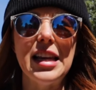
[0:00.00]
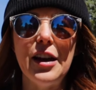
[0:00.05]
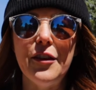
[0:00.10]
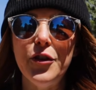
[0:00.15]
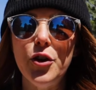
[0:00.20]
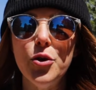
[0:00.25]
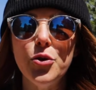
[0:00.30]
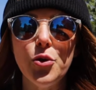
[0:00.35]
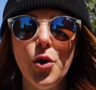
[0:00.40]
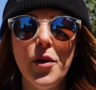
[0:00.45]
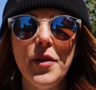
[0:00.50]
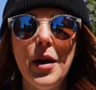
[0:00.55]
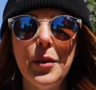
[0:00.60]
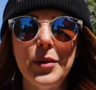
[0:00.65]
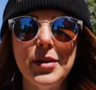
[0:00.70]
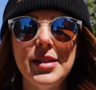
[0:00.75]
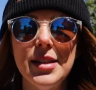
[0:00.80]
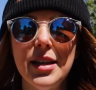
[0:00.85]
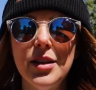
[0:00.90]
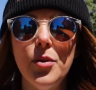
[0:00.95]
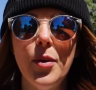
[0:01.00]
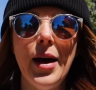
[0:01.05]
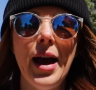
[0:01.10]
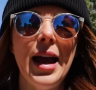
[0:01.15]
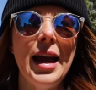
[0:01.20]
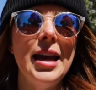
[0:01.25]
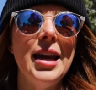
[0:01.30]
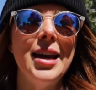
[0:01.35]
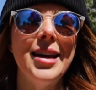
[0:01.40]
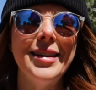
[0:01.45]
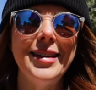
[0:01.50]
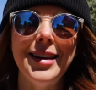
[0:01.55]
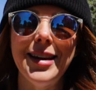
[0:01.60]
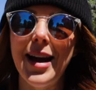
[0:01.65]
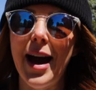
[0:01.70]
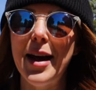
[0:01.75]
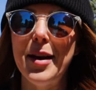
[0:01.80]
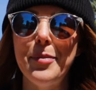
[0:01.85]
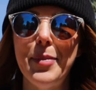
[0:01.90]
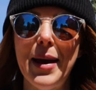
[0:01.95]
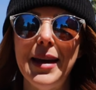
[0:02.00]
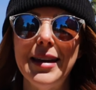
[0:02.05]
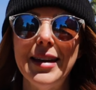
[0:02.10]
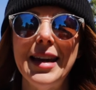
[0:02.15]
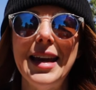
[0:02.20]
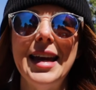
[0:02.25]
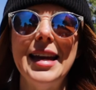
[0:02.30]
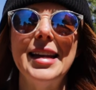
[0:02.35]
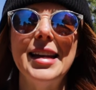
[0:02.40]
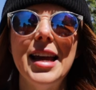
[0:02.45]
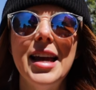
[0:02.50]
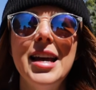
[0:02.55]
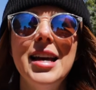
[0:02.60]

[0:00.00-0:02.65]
If you throw that receipt away, you gotta pay again.